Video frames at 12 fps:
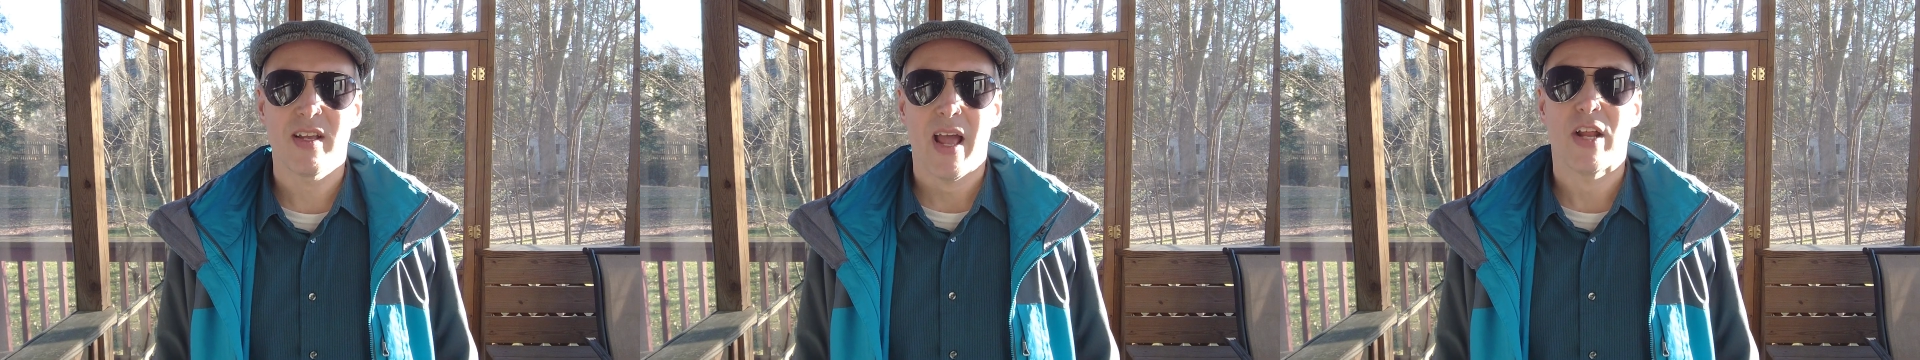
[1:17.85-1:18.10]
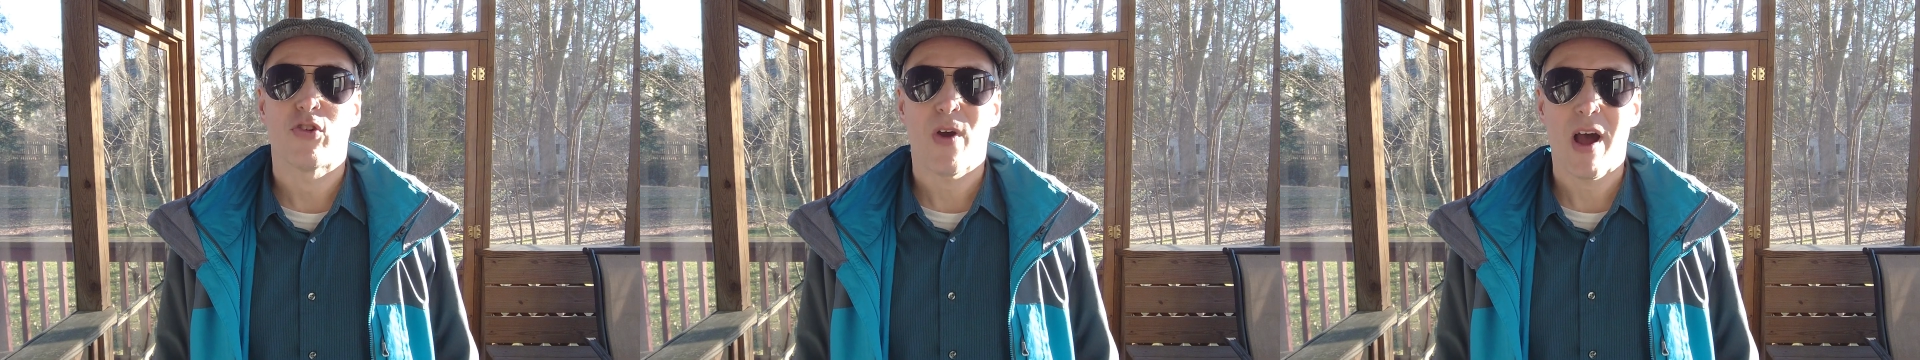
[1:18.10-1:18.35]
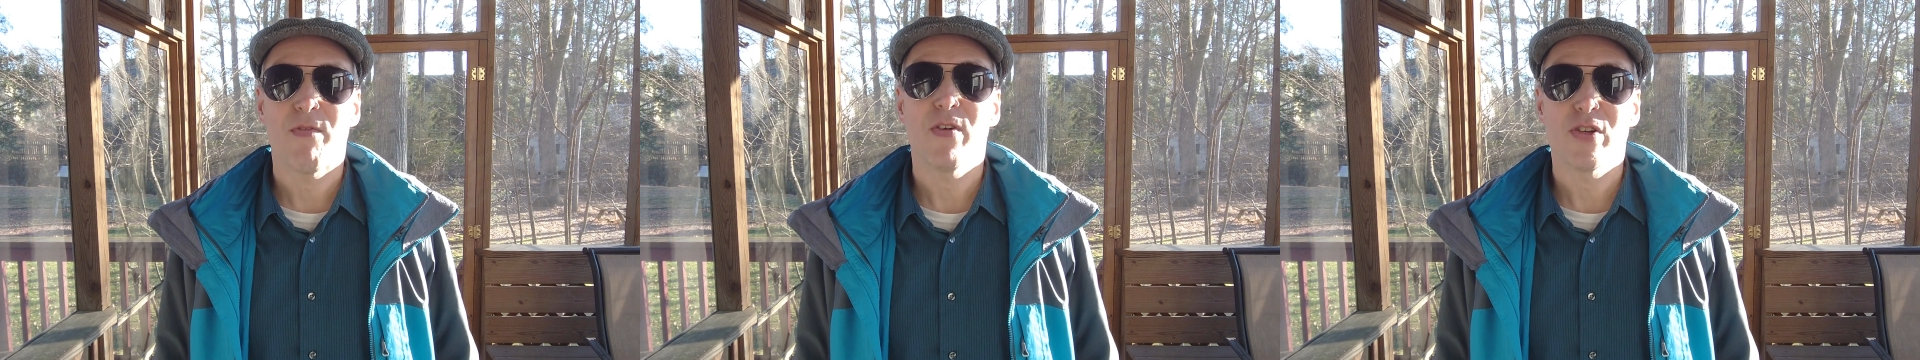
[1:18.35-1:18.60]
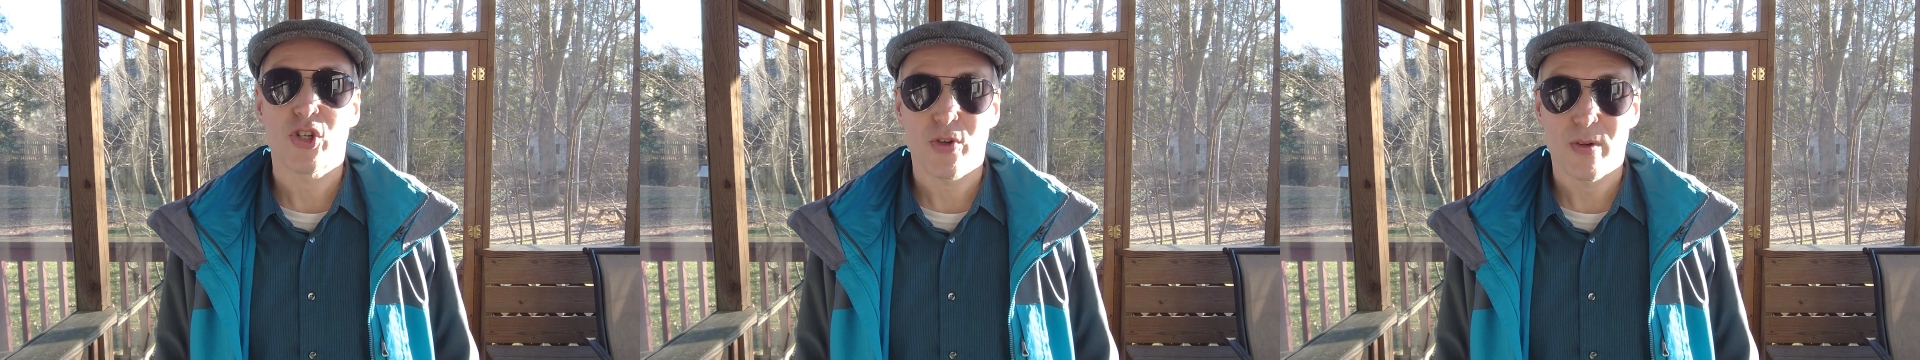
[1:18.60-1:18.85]
a travel
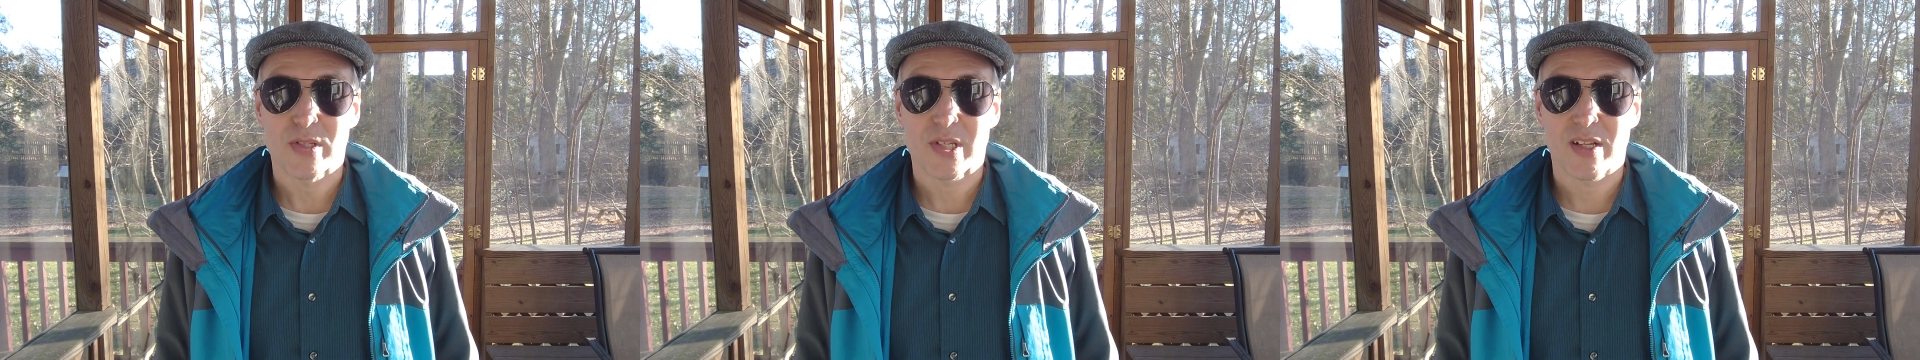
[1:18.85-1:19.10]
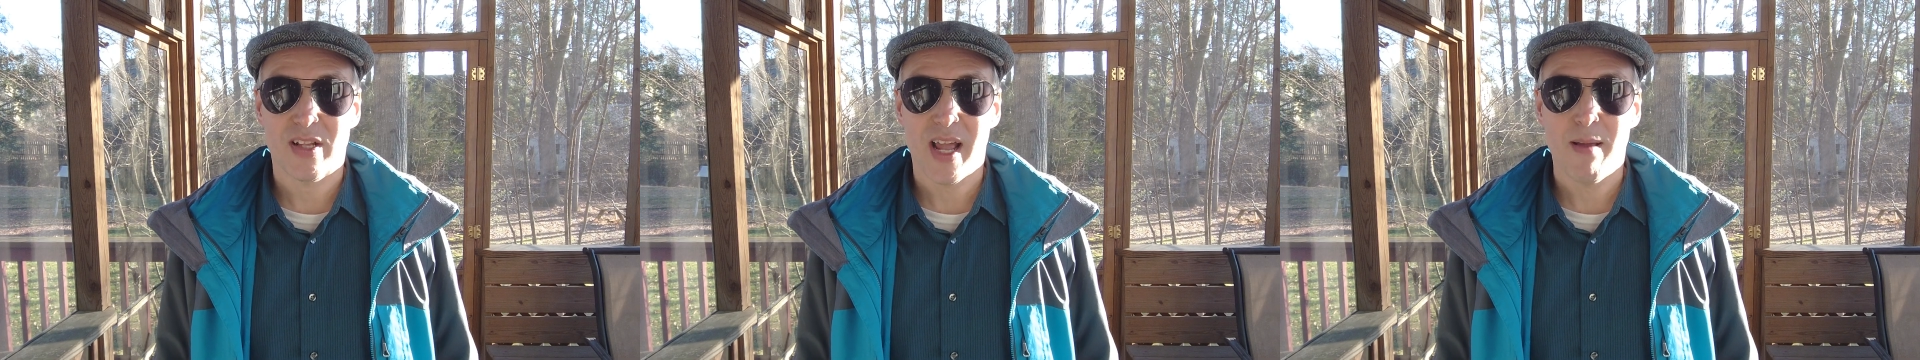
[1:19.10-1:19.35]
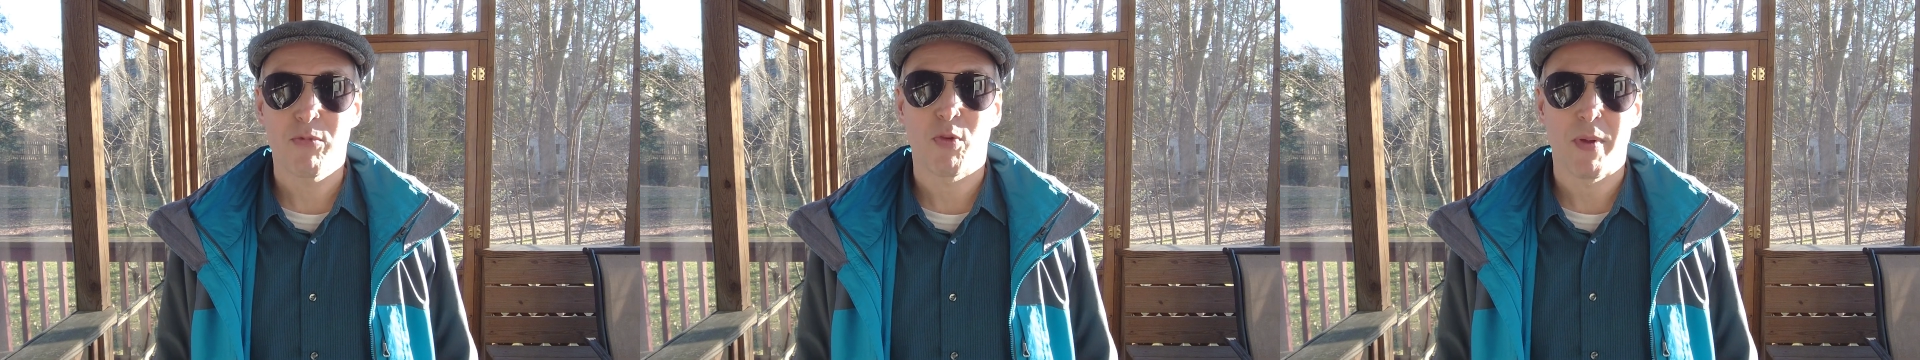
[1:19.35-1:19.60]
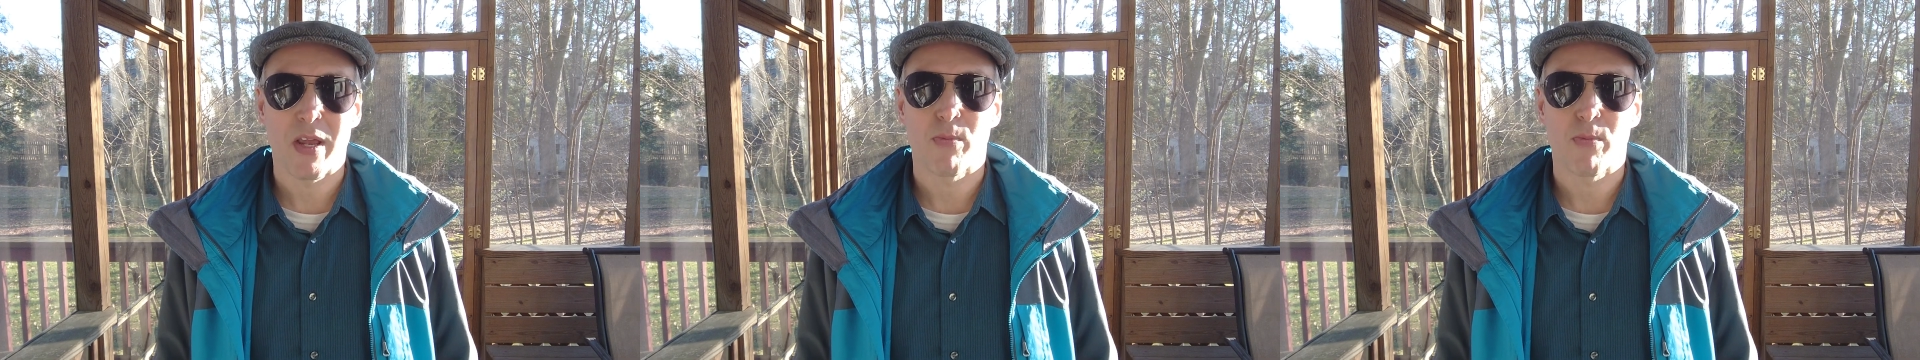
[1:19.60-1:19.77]
insurance claim to be